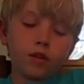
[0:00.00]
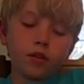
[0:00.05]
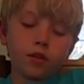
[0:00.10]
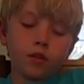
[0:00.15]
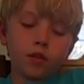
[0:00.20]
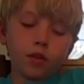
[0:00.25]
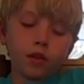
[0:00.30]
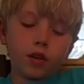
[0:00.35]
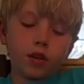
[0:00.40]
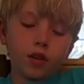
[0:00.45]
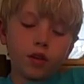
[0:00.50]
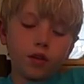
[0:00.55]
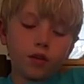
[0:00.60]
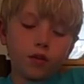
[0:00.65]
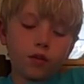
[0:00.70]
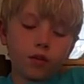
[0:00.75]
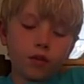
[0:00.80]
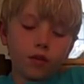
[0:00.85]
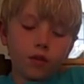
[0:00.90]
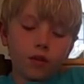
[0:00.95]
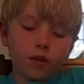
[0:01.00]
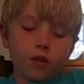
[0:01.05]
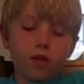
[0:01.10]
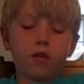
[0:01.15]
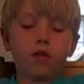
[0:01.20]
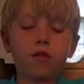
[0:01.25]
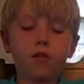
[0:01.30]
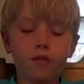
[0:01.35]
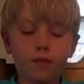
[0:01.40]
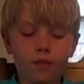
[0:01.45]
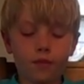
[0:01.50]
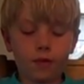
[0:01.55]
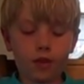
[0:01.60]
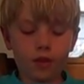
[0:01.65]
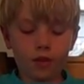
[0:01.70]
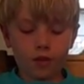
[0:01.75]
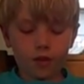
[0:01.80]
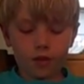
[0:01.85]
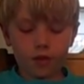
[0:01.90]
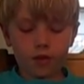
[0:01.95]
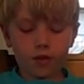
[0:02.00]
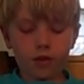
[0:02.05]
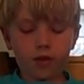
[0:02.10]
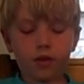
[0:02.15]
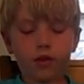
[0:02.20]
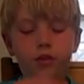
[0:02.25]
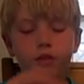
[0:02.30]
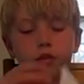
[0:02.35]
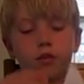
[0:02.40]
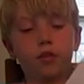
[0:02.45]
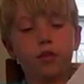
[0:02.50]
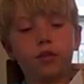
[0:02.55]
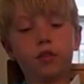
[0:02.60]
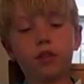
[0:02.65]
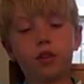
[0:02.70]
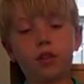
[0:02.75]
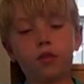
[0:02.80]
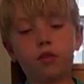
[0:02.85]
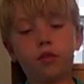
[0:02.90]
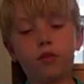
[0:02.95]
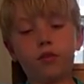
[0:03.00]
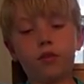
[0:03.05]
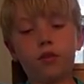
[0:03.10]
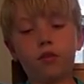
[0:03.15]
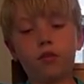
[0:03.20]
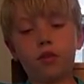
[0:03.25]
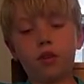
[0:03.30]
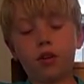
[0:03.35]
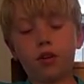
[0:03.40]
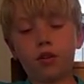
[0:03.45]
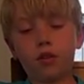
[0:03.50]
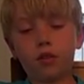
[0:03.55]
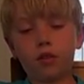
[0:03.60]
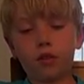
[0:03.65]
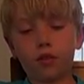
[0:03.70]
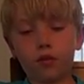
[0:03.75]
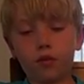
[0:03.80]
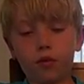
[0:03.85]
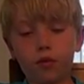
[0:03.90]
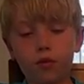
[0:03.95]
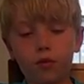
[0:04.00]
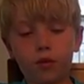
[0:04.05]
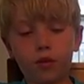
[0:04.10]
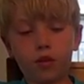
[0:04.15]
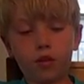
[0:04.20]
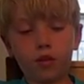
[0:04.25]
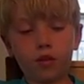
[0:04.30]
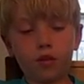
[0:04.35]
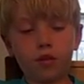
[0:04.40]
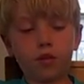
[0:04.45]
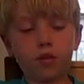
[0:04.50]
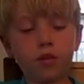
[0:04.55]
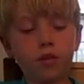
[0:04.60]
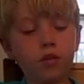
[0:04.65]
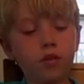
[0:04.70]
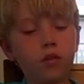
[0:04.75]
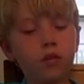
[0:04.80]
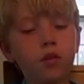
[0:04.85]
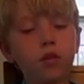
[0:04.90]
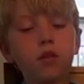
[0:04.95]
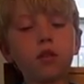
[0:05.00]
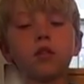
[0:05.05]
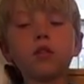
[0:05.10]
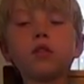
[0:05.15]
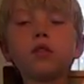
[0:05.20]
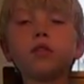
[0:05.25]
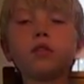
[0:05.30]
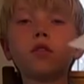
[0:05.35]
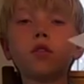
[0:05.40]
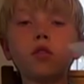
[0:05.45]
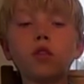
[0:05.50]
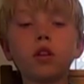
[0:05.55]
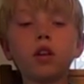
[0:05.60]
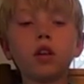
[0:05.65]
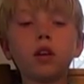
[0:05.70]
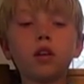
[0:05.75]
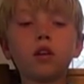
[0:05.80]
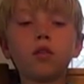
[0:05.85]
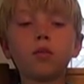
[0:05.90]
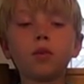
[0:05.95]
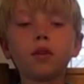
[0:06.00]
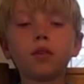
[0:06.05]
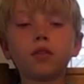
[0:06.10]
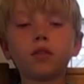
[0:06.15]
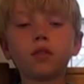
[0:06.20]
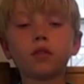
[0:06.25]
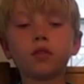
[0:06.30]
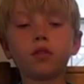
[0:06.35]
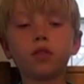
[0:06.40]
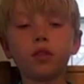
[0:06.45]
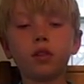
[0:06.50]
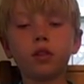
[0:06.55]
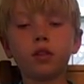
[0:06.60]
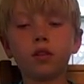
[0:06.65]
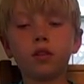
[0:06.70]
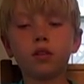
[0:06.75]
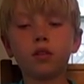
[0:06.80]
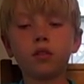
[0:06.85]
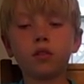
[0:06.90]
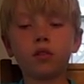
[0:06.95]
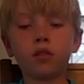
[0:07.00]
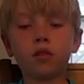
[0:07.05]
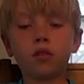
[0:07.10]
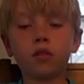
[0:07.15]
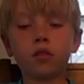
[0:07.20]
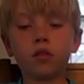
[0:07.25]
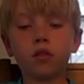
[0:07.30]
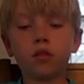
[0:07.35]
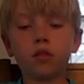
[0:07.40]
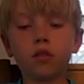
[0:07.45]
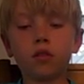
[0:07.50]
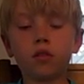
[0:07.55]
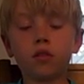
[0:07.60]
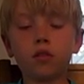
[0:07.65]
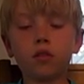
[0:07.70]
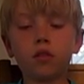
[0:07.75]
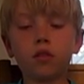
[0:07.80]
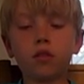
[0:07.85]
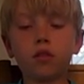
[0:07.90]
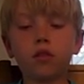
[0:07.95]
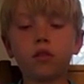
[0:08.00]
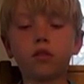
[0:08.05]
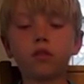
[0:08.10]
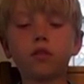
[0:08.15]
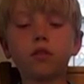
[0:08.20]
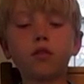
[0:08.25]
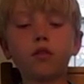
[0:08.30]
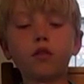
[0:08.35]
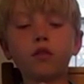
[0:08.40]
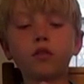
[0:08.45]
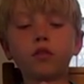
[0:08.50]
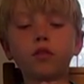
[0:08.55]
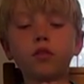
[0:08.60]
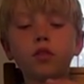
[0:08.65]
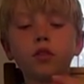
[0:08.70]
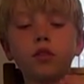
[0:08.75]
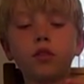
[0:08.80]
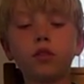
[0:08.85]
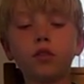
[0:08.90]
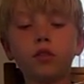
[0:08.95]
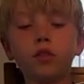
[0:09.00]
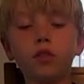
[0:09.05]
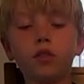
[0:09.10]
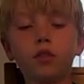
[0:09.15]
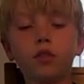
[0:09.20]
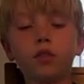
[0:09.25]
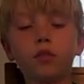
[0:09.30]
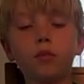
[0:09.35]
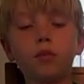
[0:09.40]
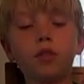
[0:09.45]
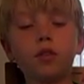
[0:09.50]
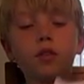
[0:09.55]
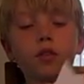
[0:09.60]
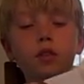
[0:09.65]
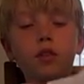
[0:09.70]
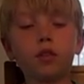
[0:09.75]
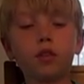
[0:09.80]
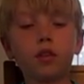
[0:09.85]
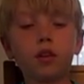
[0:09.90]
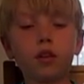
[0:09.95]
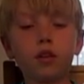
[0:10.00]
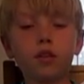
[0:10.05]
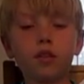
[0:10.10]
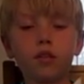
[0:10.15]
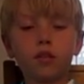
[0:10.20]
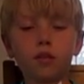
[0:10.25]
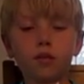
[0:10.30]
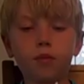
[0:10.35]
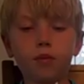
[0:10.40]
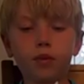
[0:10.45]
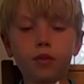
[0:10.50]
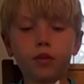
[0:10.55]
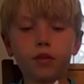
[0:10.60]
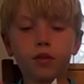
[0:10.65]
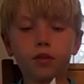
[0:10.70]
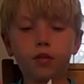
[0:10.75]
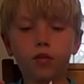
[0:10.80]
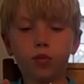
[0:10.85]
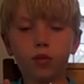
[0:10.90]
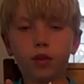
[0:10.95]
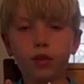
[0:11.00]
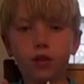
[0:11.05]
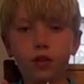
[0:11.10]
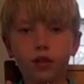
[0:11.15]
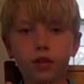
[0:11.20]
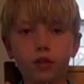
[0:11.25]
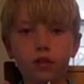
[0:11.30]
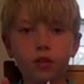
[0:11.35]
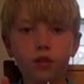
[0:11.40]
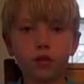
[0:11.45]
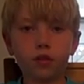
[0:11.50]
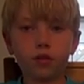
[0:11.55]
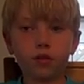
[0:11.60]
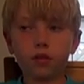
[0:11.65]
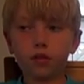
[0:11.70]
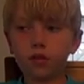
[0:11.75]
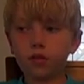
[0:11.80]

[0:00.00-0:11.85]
It's okay if the things don't exactly fit right. Doesn't really matter. So now basically it's eventually going to look something like that, but these will be tucked in.